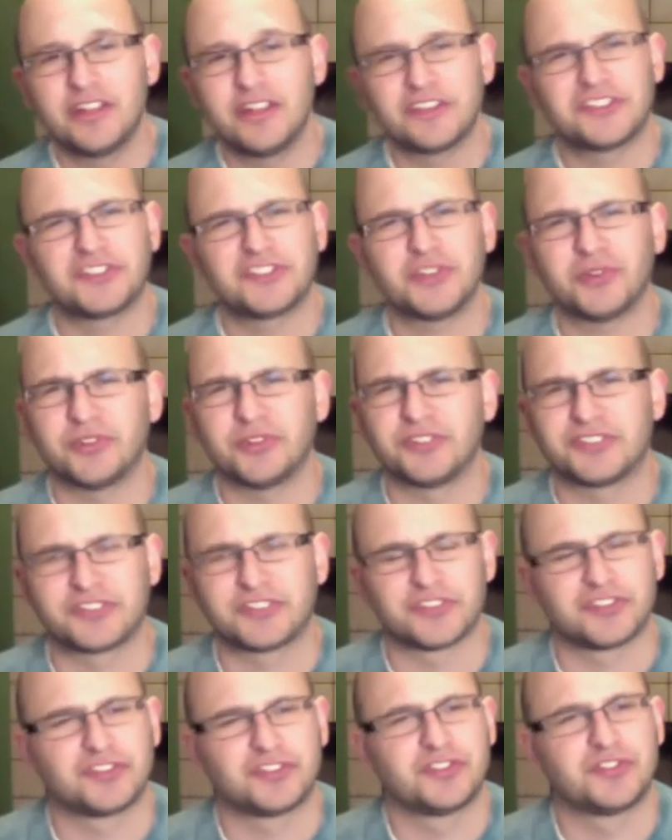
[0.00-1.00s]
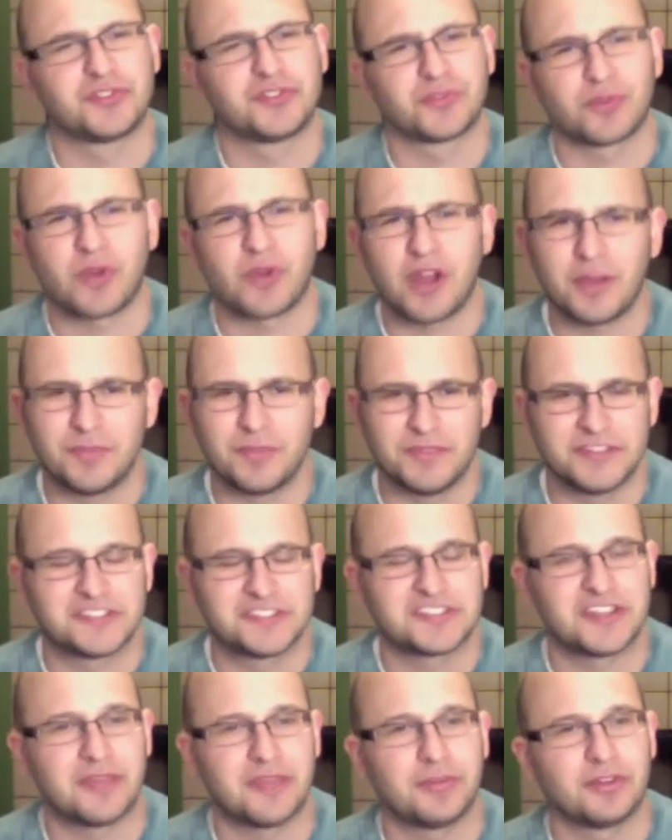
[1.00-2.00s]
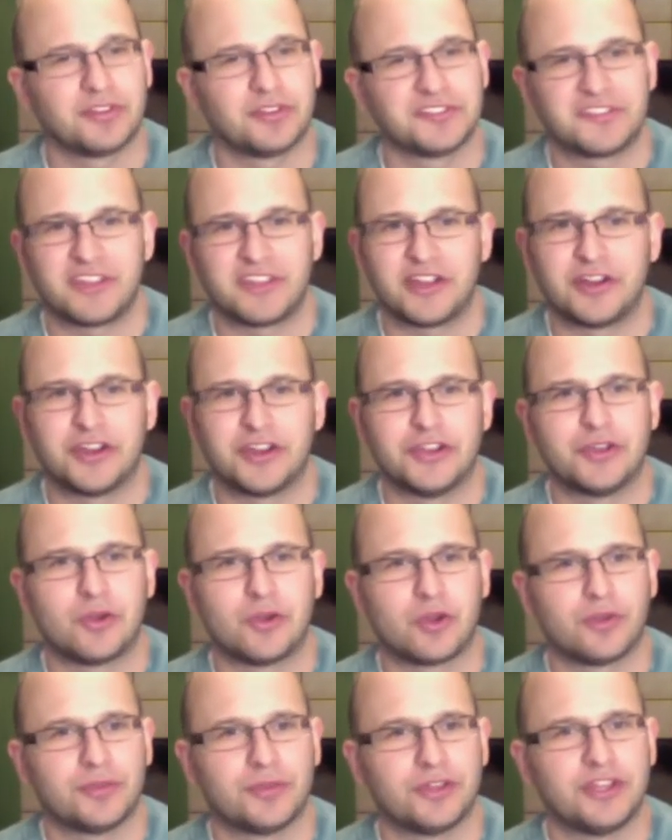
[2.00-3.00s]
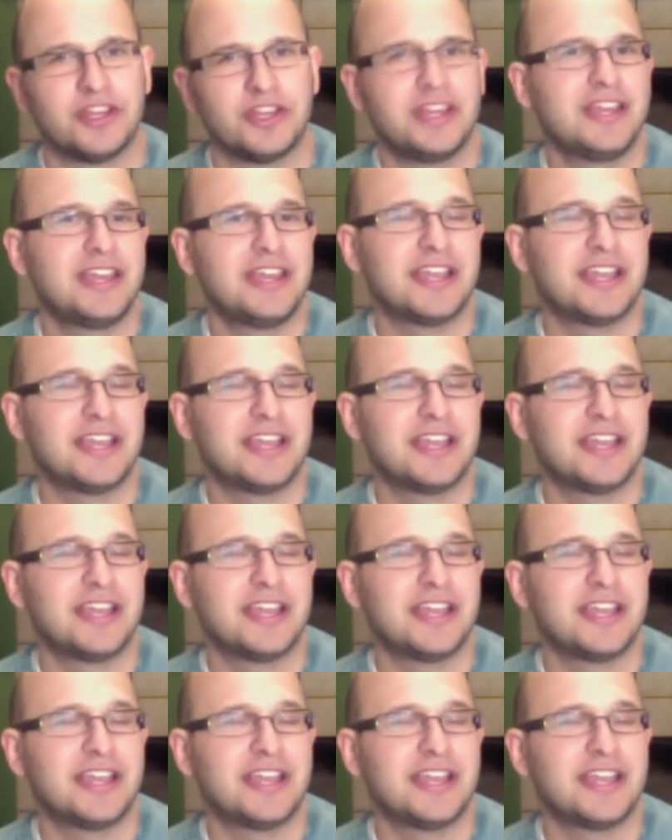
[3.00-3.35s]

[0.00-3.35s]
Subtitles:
The Sooners just drubbed the Seminoles there in Norman,